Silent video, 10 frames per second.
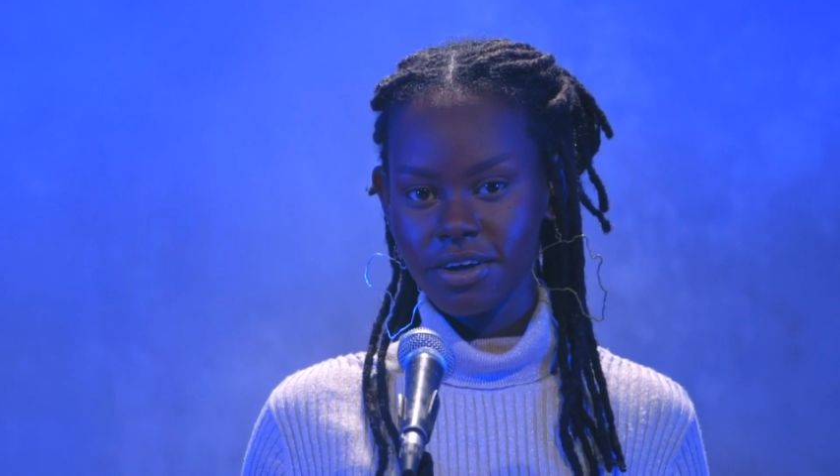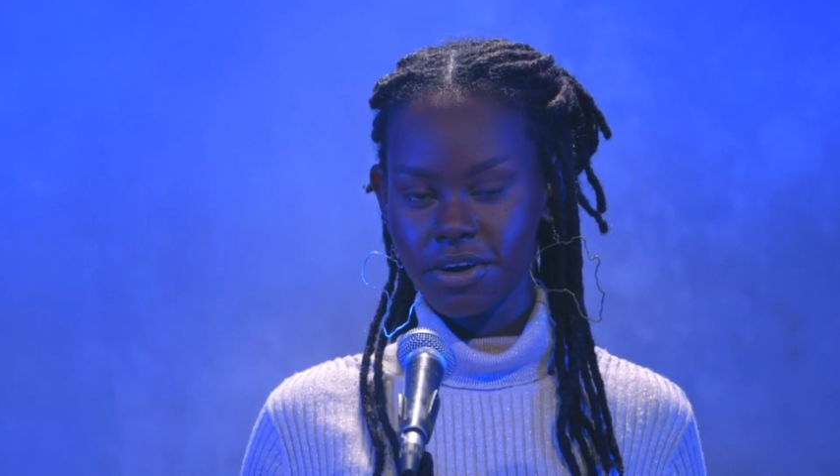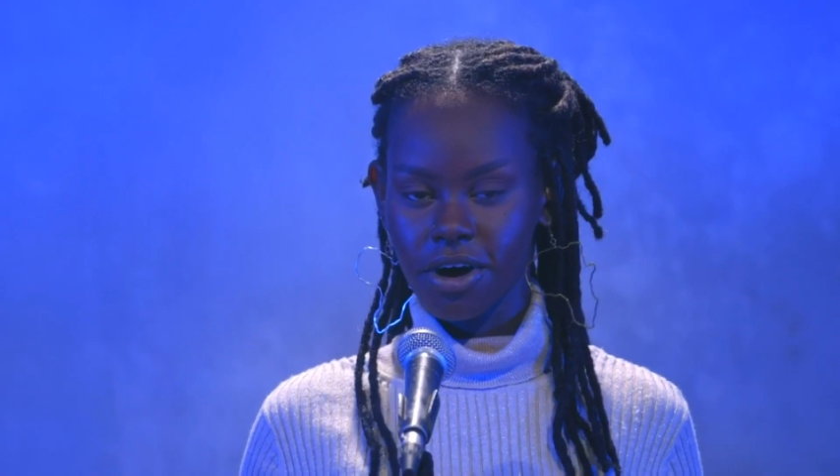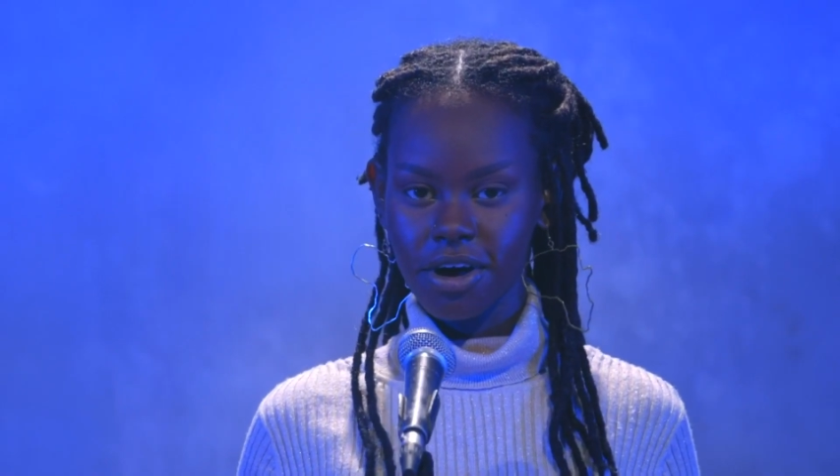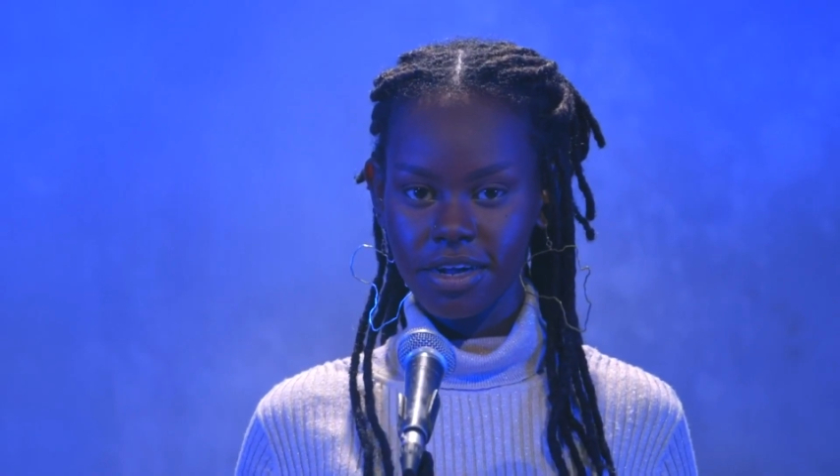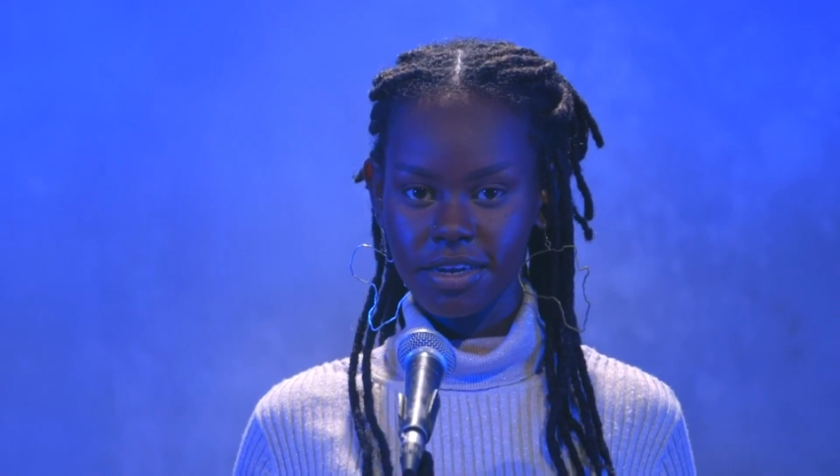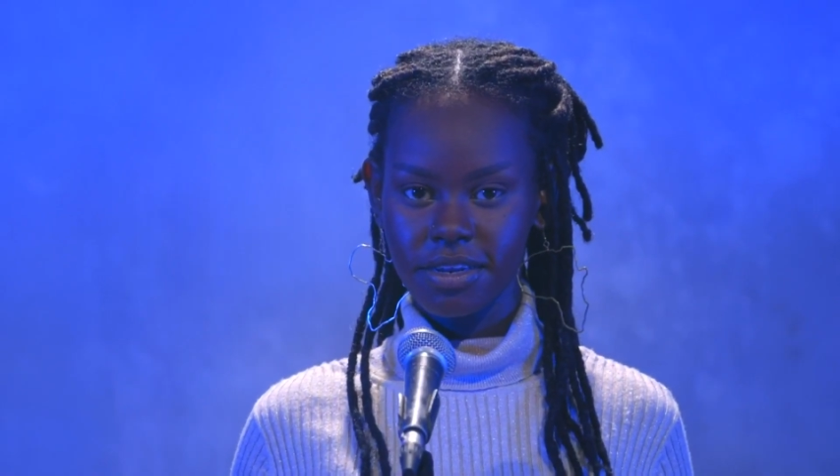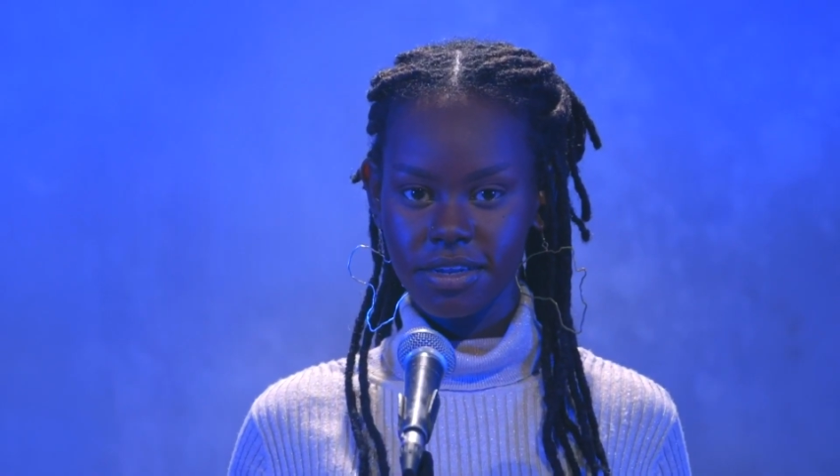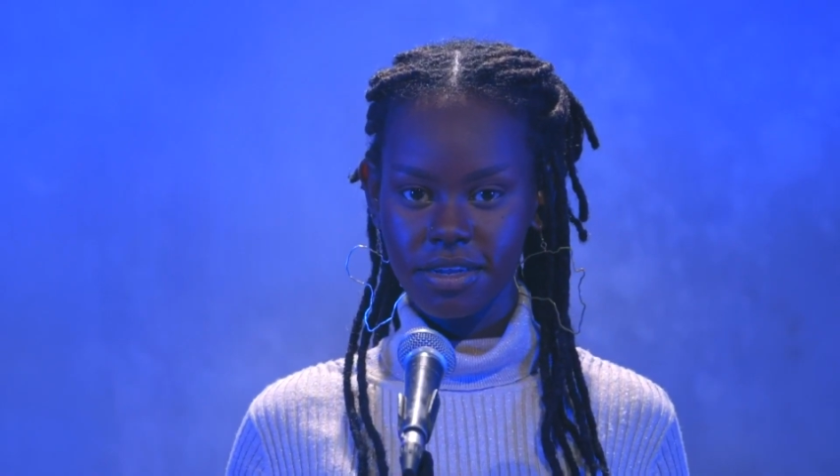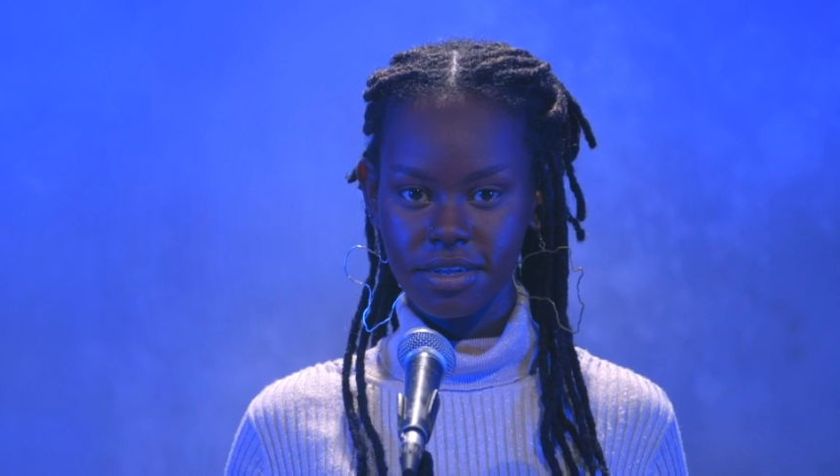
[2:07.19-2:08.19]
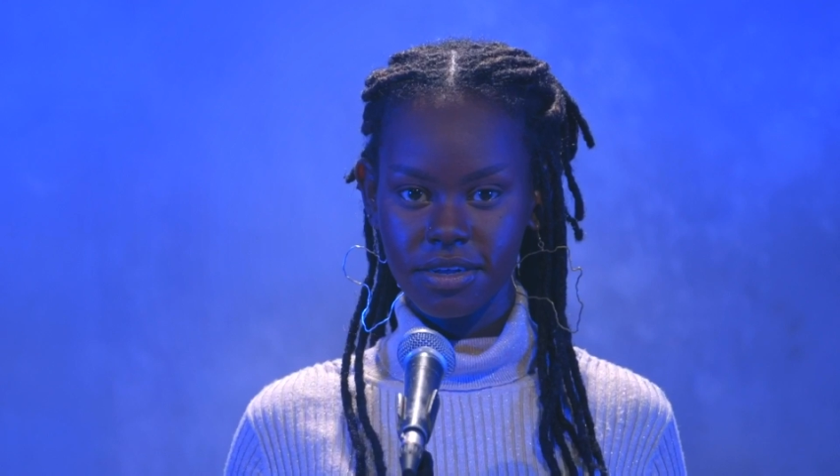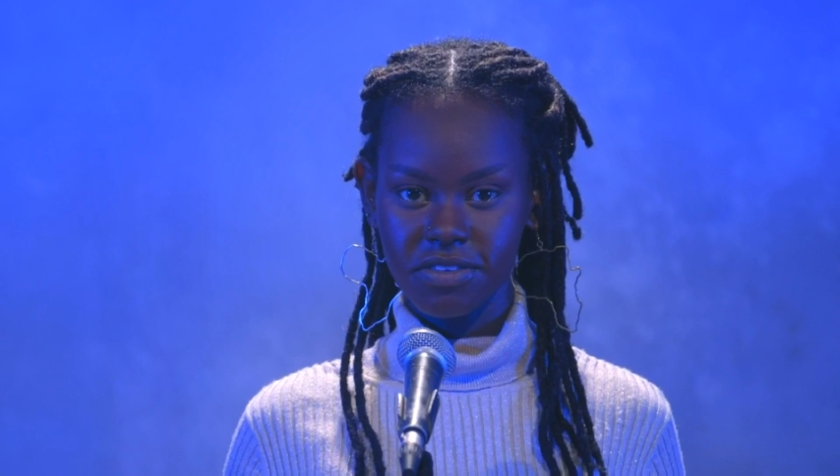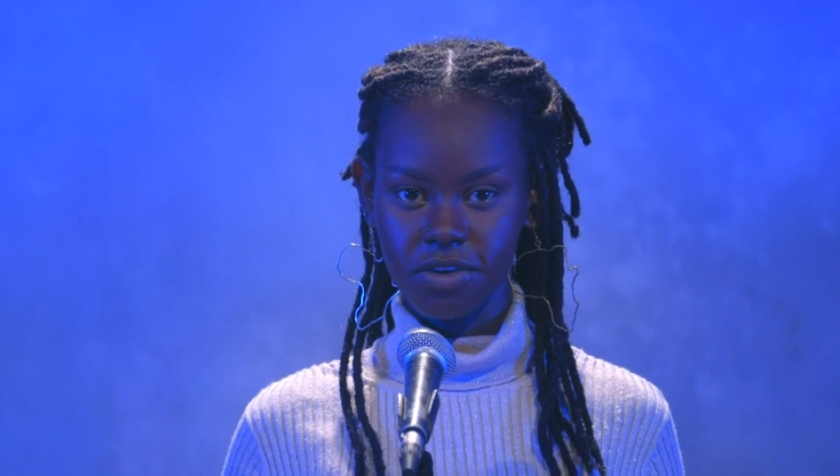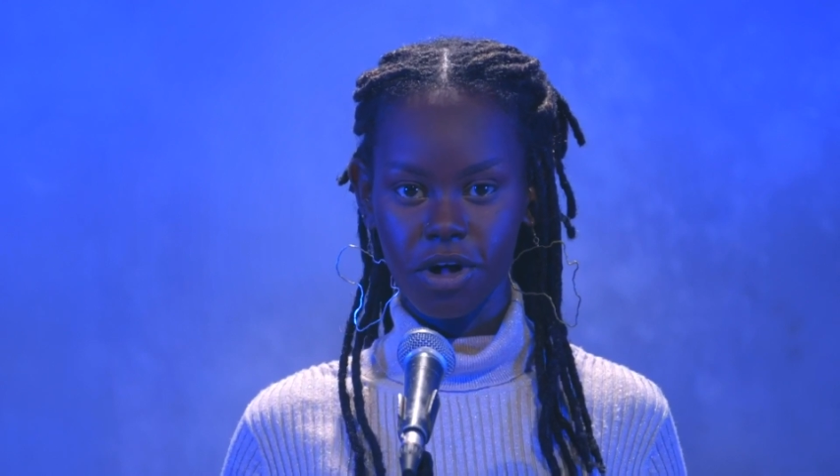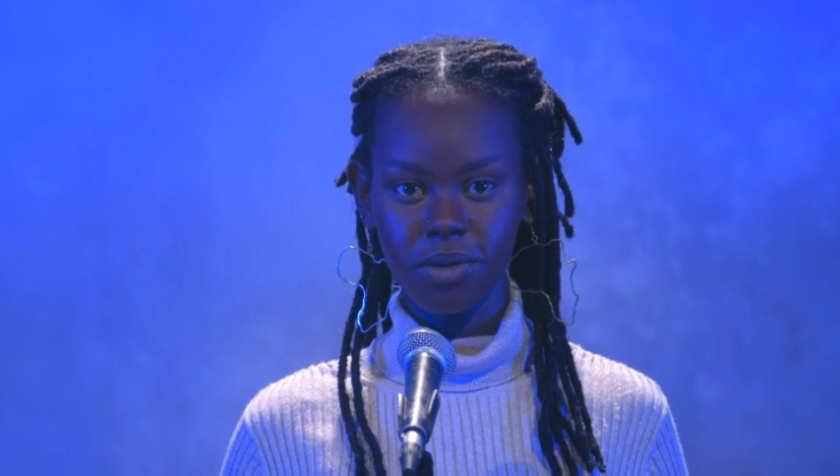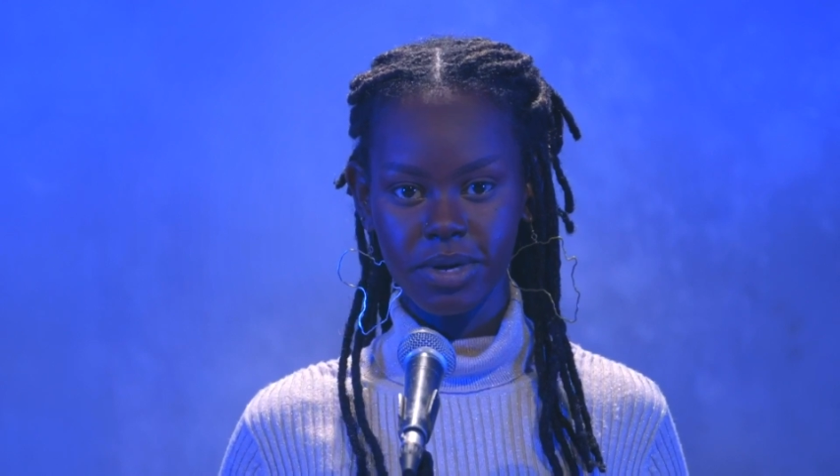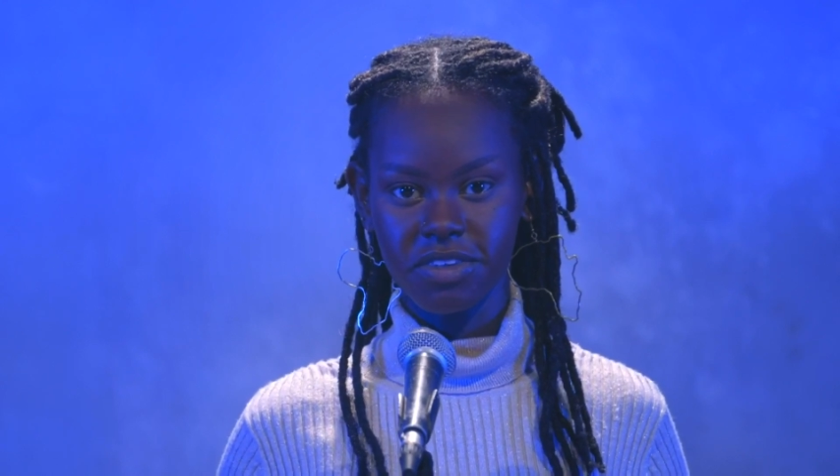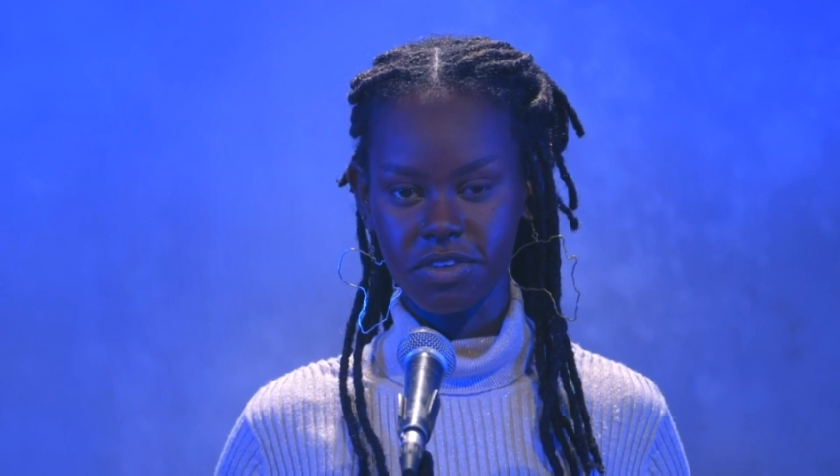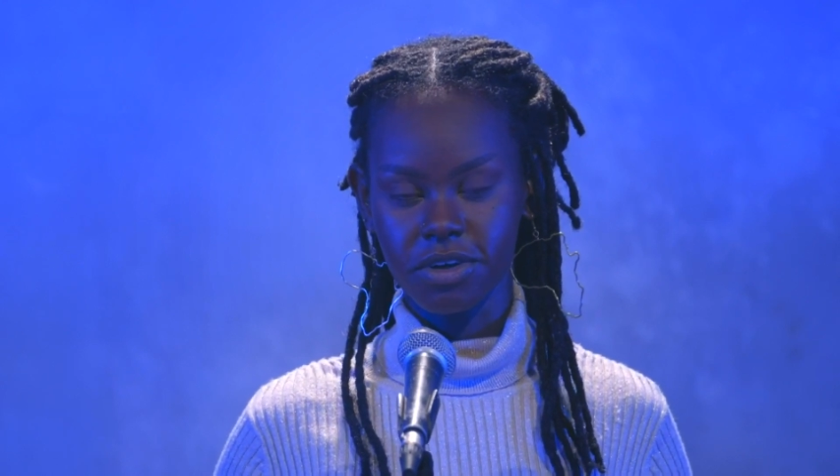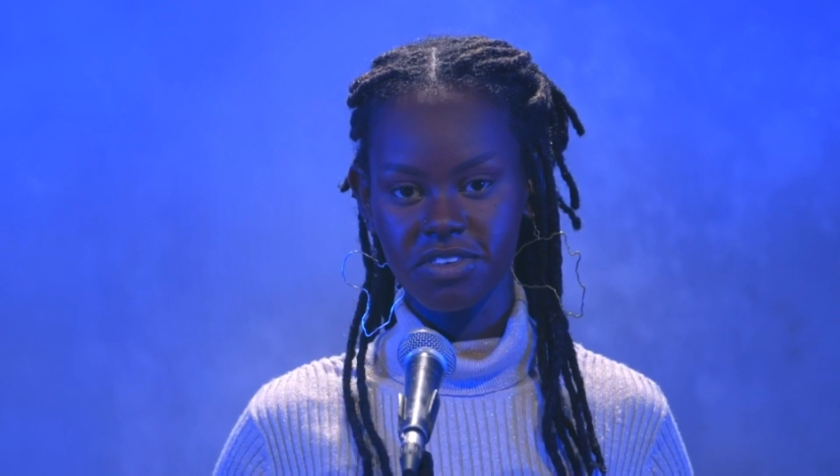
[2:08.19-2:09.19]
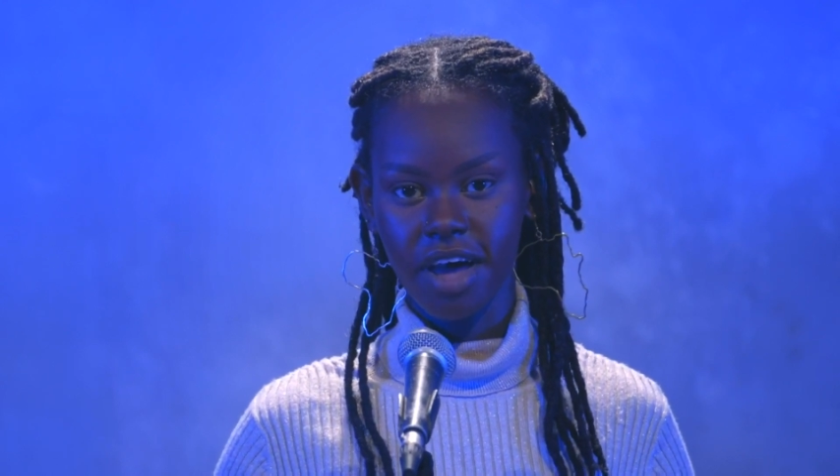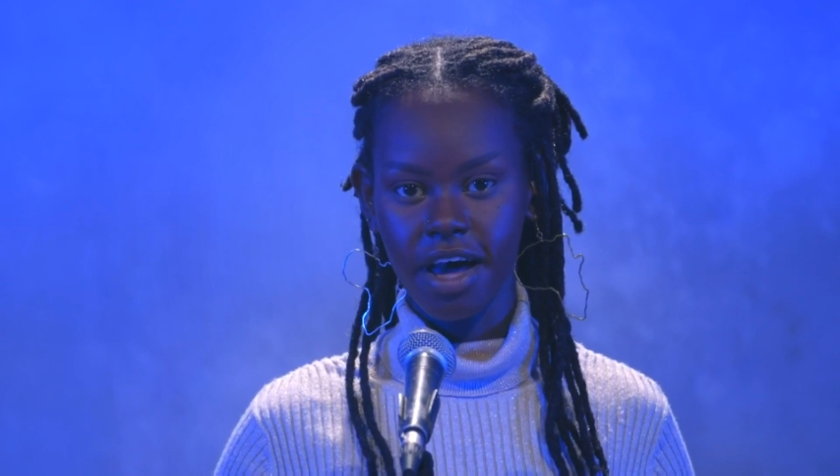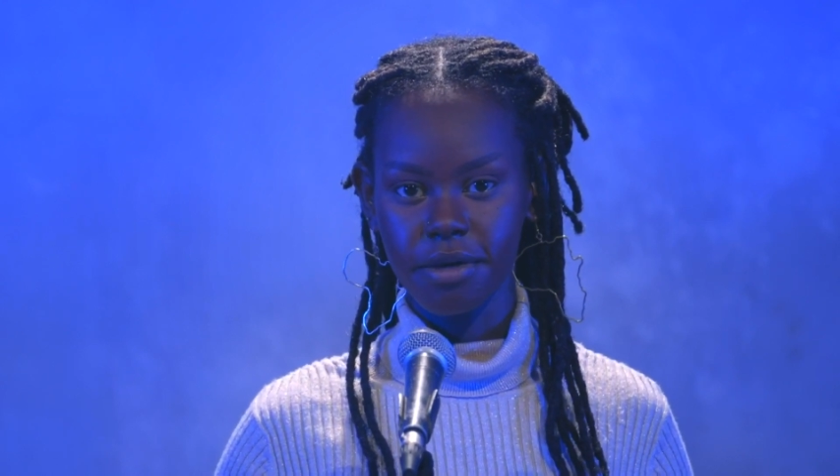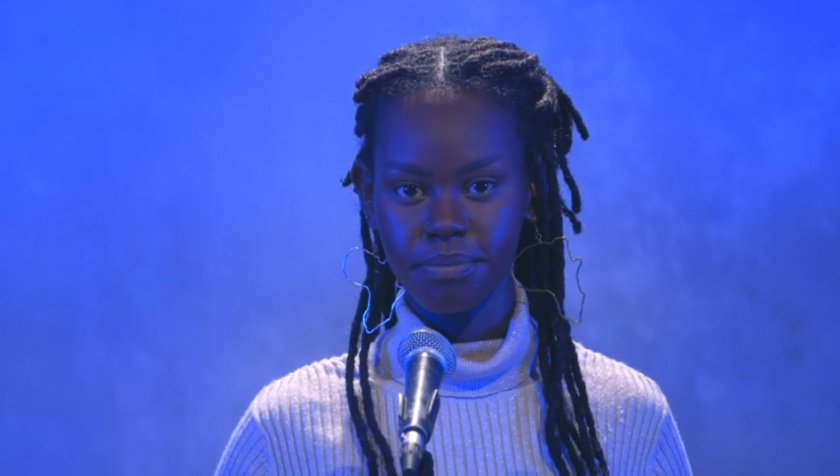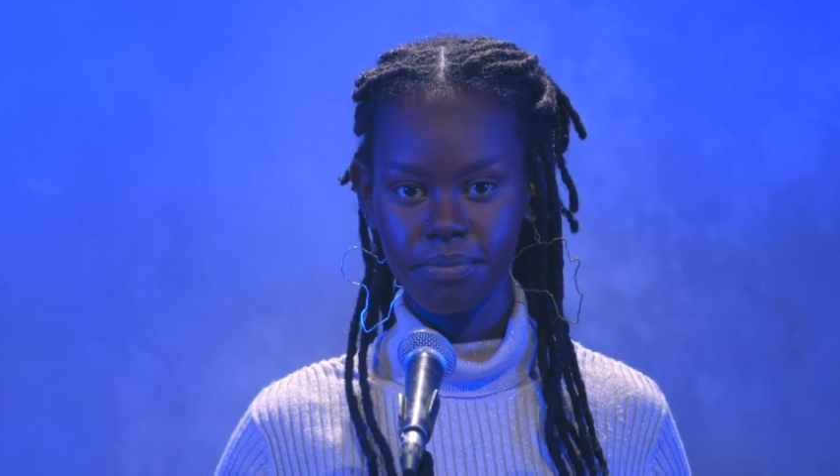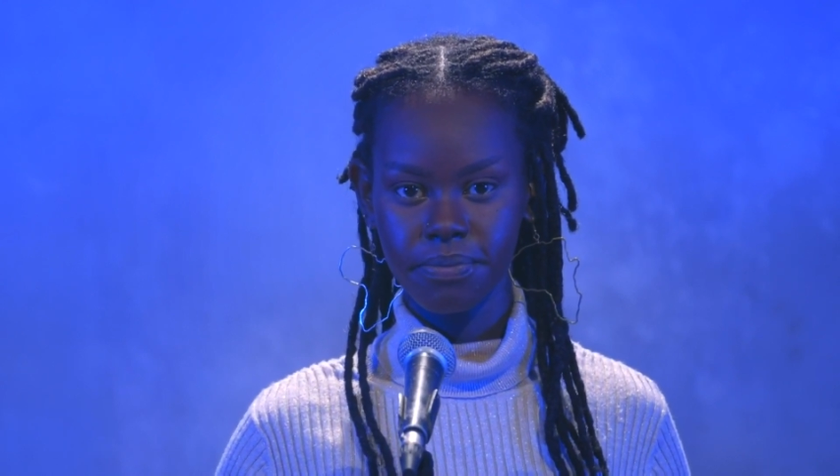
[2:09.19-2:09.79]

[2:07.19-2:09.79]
God is always on time.